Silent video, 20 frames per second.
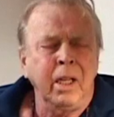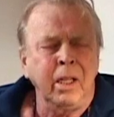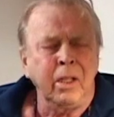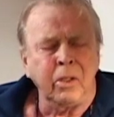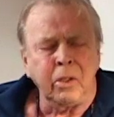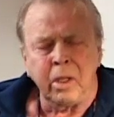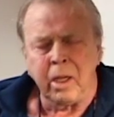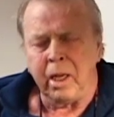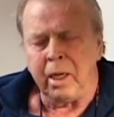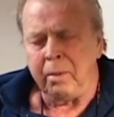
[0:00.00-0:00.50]

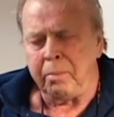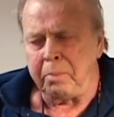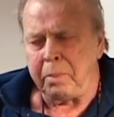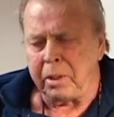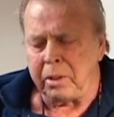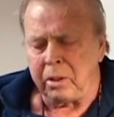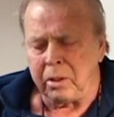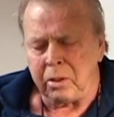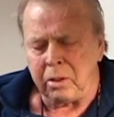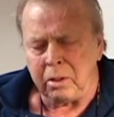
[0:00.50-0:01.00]
this kind of
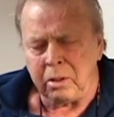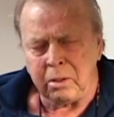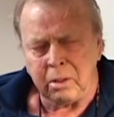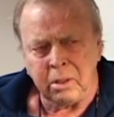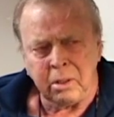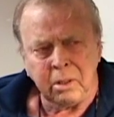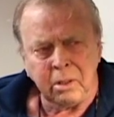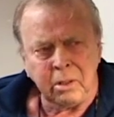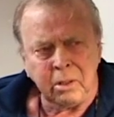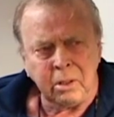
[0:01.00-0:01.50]
business
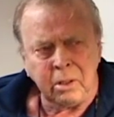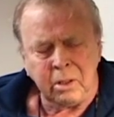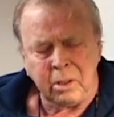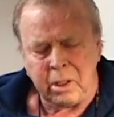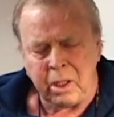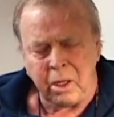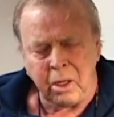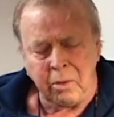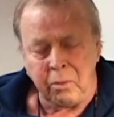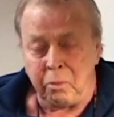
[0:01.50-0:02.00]

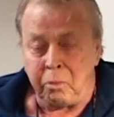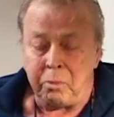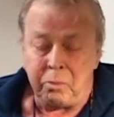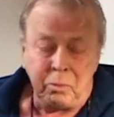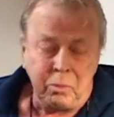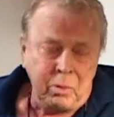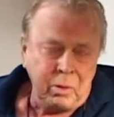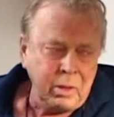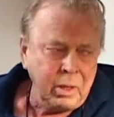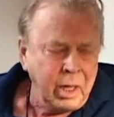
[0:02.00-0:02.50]
uh,
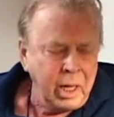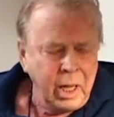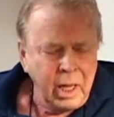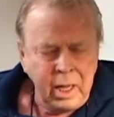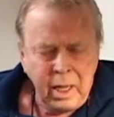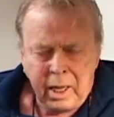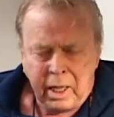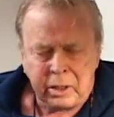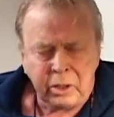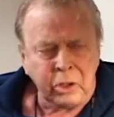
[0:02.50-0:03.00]

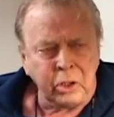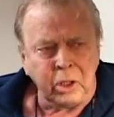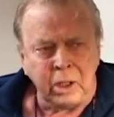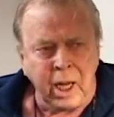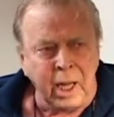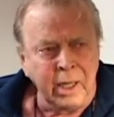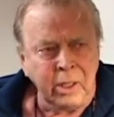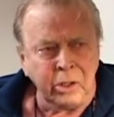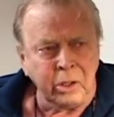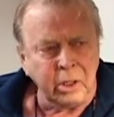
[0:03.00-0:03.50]

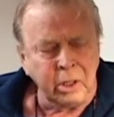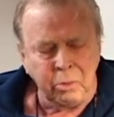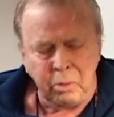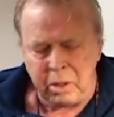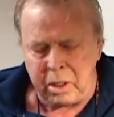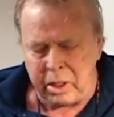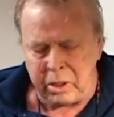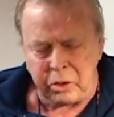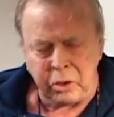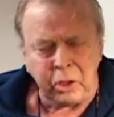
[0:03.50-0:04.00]
astonishing
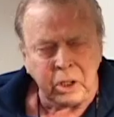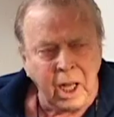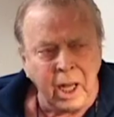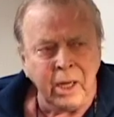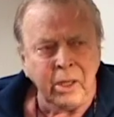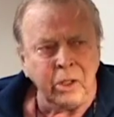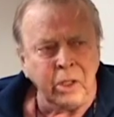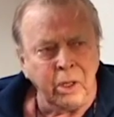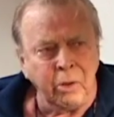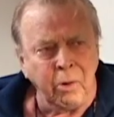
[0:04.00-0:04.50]
with
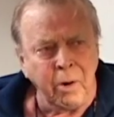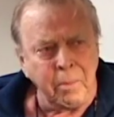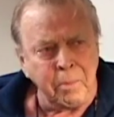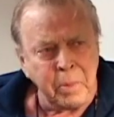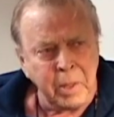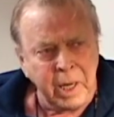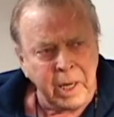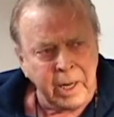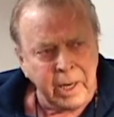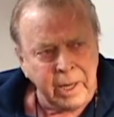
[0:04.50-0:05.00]
astonishing
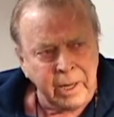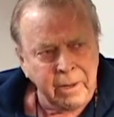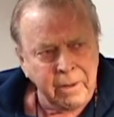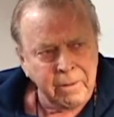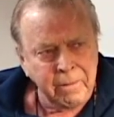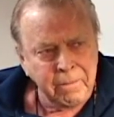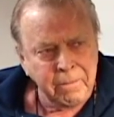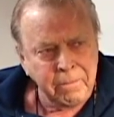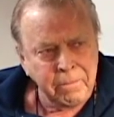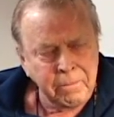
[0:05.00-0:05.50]
rapidity.
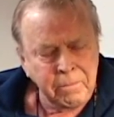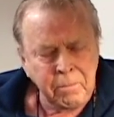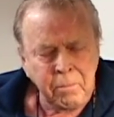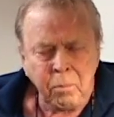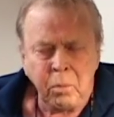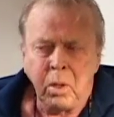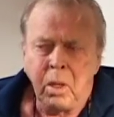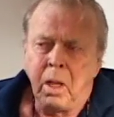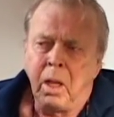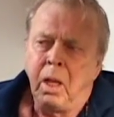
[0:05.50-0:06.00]

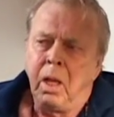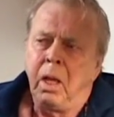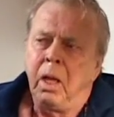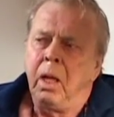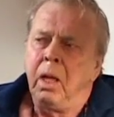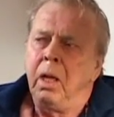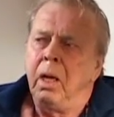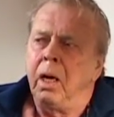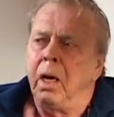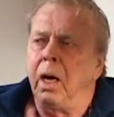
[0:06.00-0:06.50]

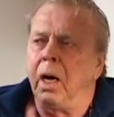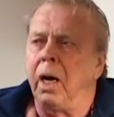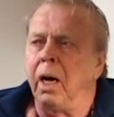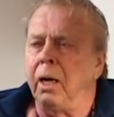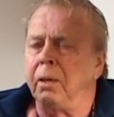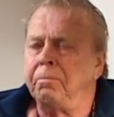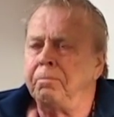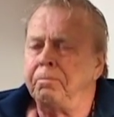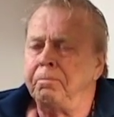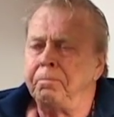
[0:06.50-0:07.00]

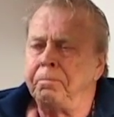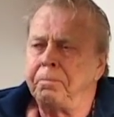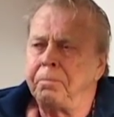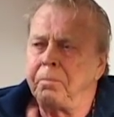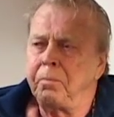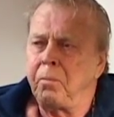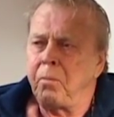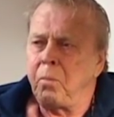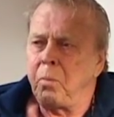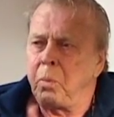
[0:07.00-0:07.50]
Um,
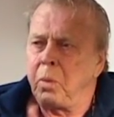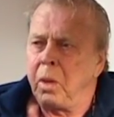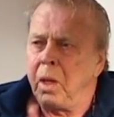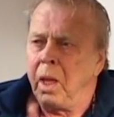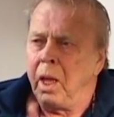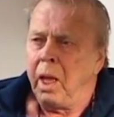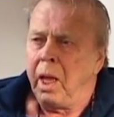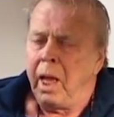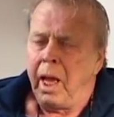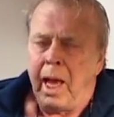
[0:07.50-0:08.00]

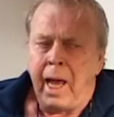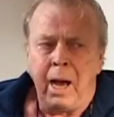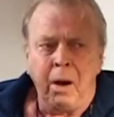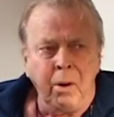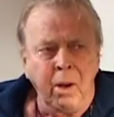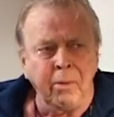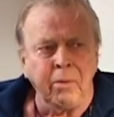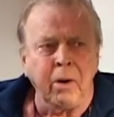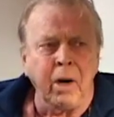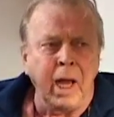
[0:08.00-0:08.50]

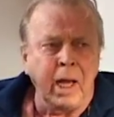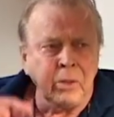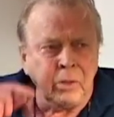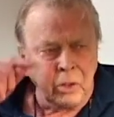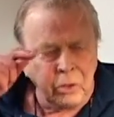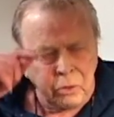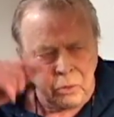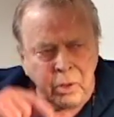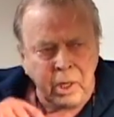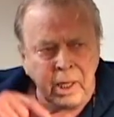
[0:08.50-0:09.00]
however, as
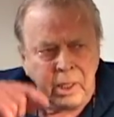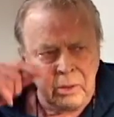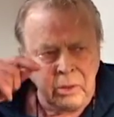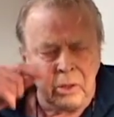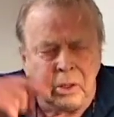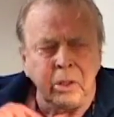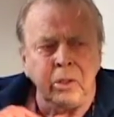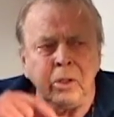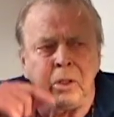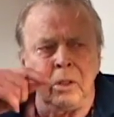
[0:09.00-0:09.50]
a
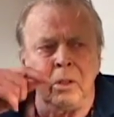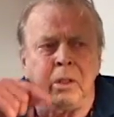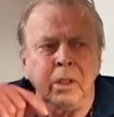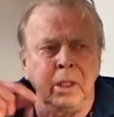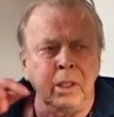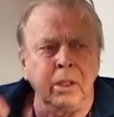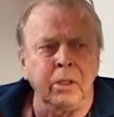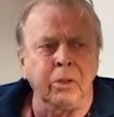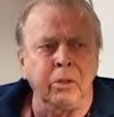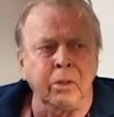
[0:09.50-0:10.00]
transitional
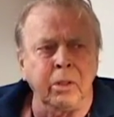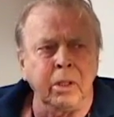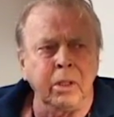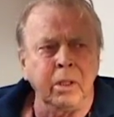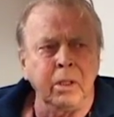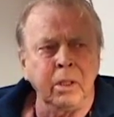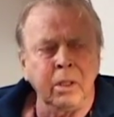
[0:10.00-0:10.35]
industry